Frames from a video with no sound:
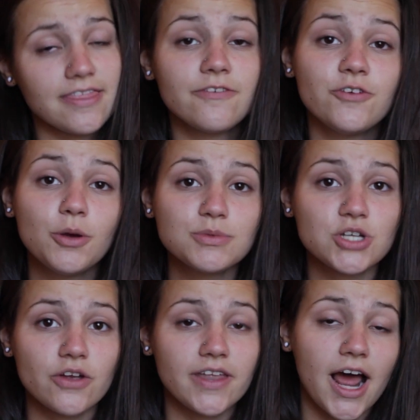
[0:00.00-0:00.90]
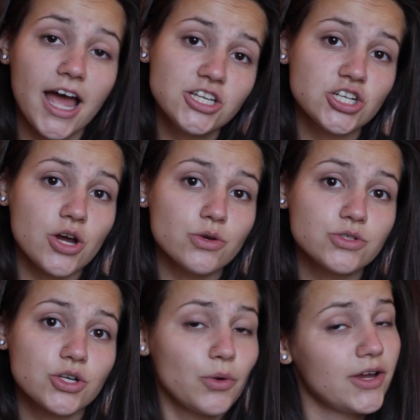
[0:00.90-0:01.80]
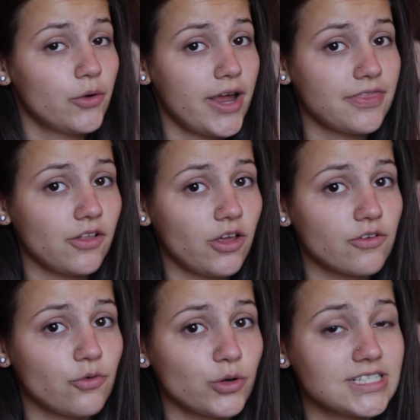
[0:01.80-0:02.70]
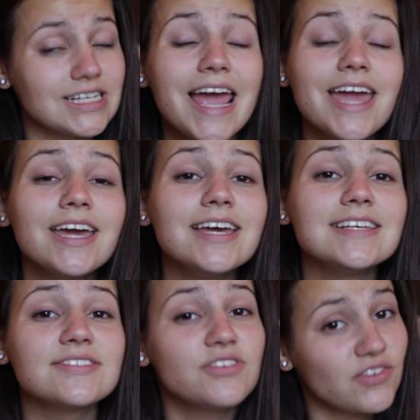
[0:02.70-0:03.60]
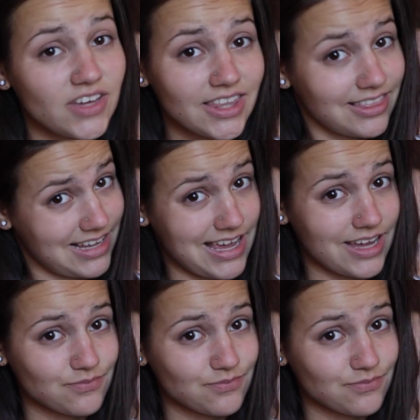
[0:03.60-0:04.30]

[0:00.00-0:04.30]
and the film star that I chose to recreate the look for today is Vivien Leigh.